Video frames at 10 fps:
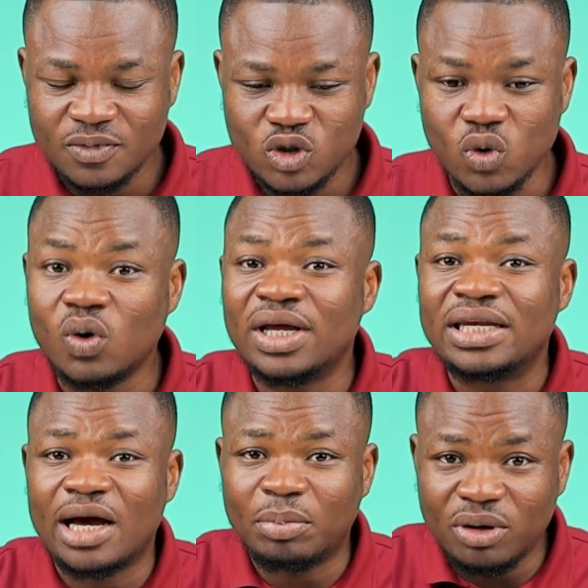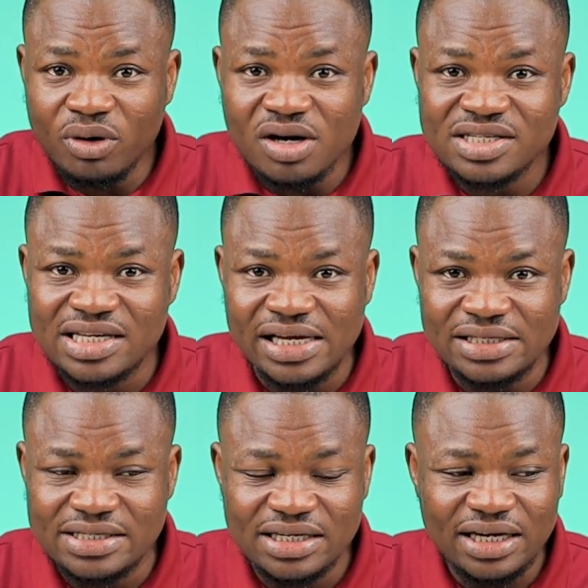So in their plural
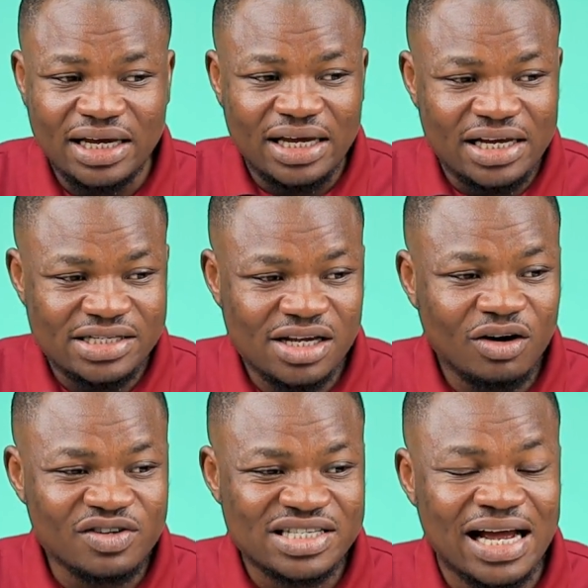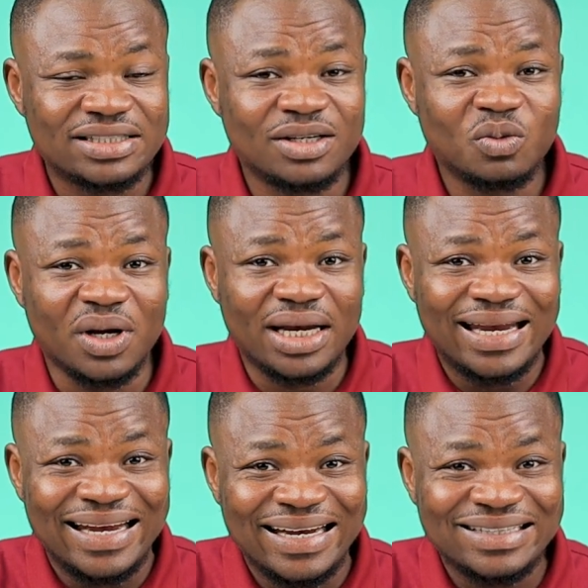states, instead of starting with
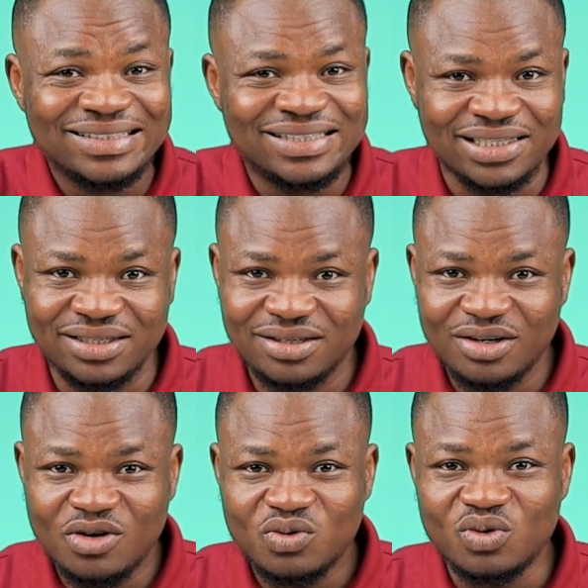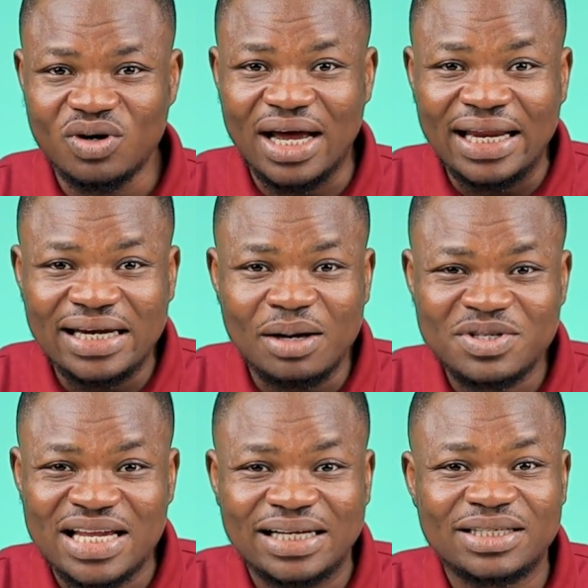d, we'll end up
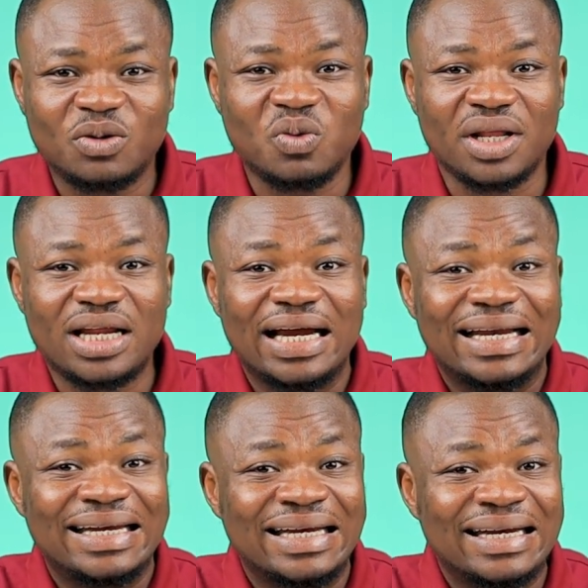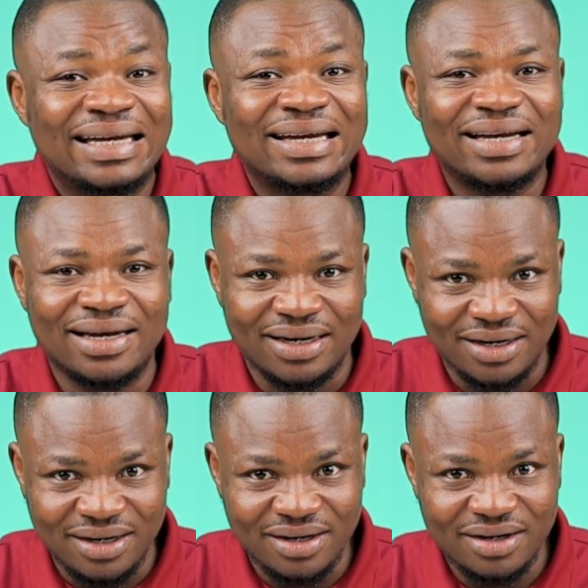starting with
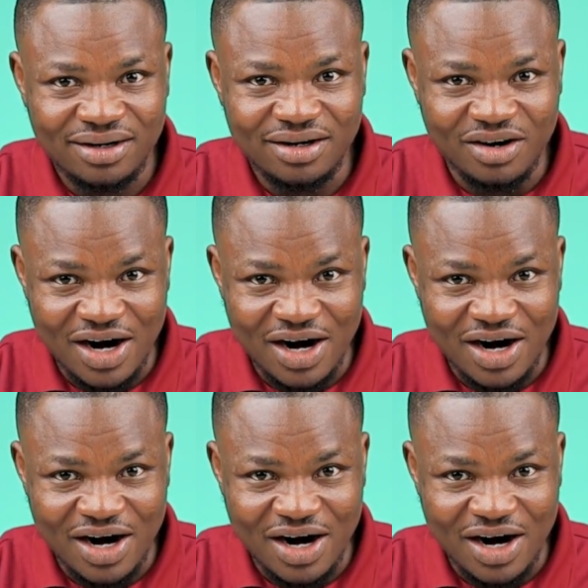all